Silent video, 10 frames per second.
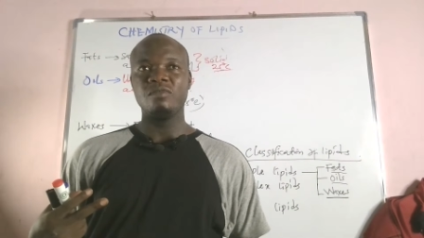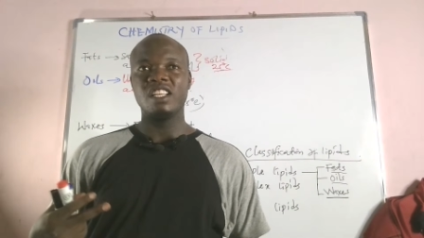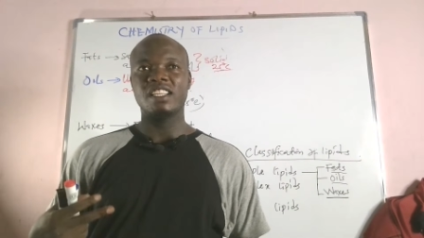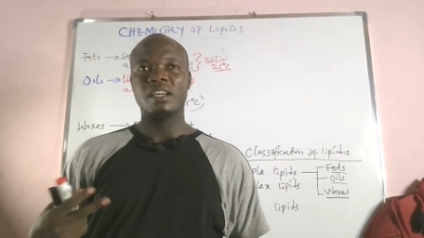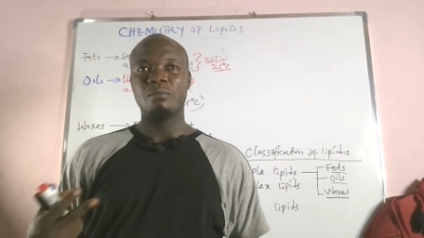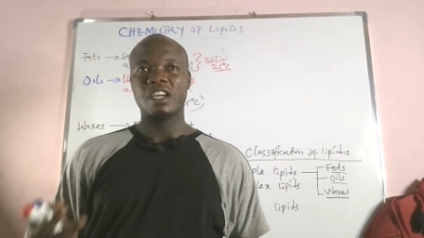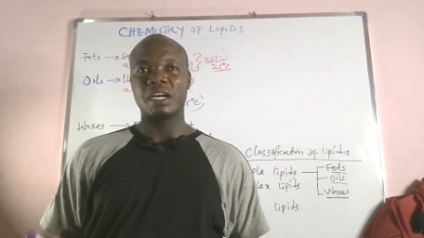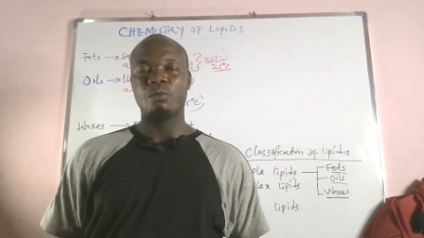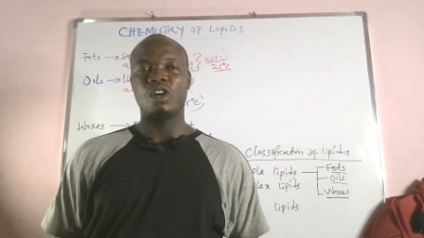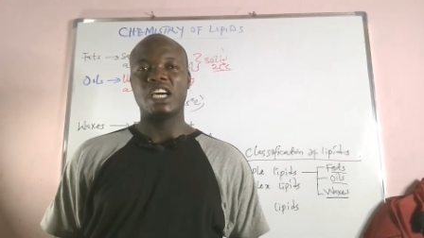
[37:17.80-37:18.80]
it can be
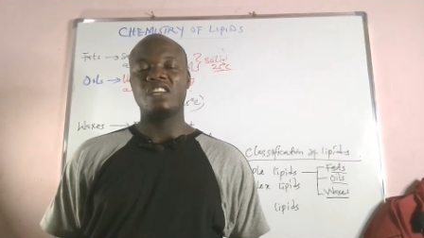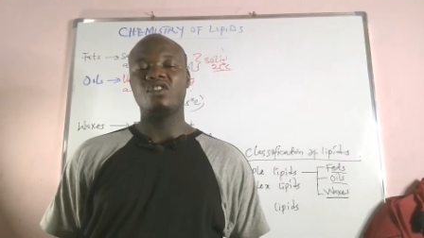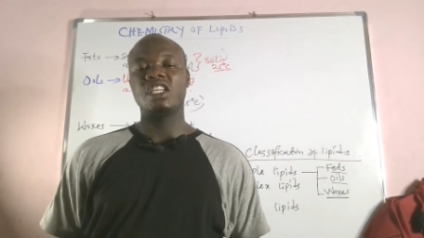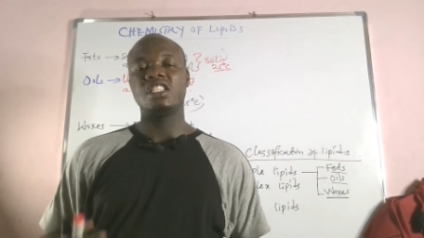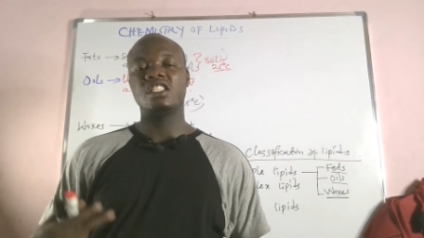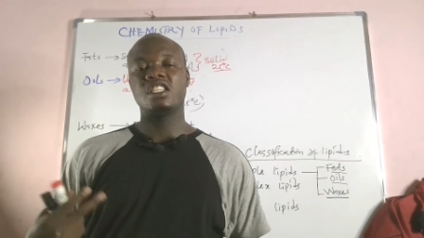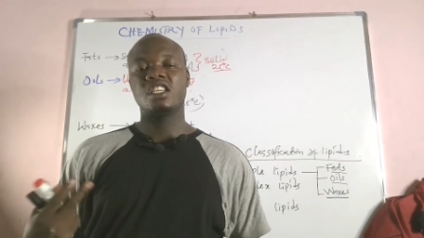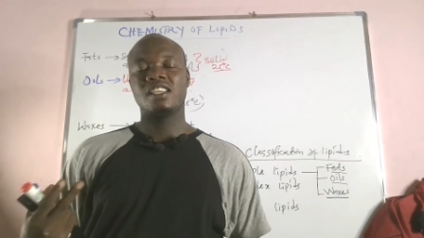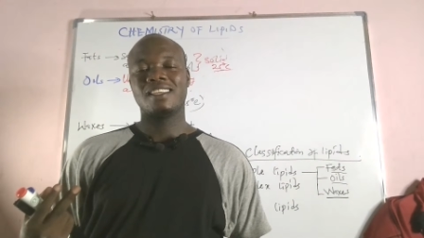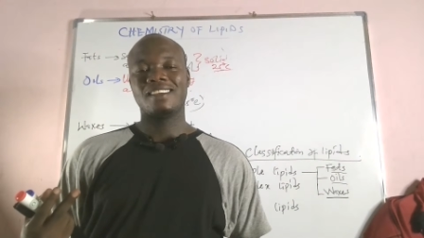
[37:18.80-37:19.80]
carbohydrates,
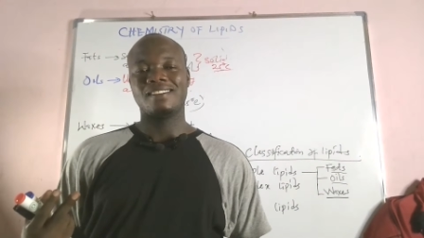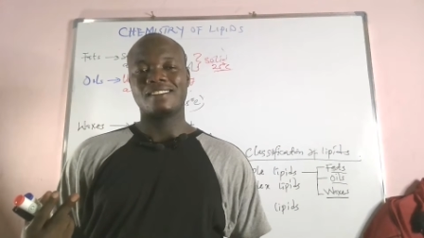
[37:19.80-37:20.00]
it